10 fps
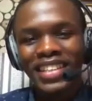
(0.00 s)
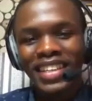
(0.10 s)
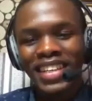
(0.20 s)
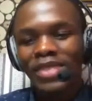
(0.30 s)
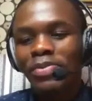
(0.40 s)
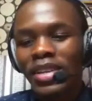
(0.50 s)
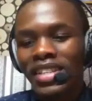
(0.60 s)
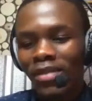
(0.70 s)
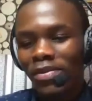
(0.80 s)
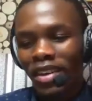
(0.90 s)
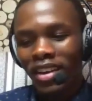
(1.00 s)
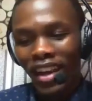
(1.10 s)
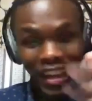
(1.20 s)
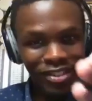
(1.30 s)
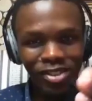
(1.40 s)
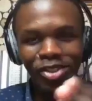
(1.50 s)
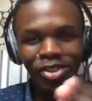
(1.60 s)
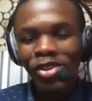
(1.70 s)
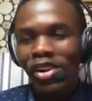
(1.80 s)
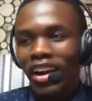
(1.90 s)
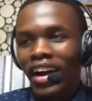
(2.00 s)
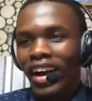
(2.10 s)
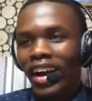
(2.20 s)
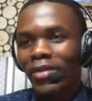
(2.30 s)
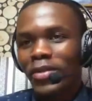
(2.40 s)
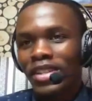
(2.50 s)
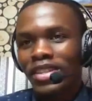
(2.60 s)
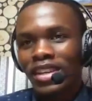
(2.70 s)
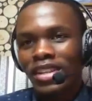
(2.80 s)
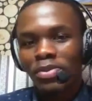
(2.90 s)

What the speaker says: It's been something, as you know, it's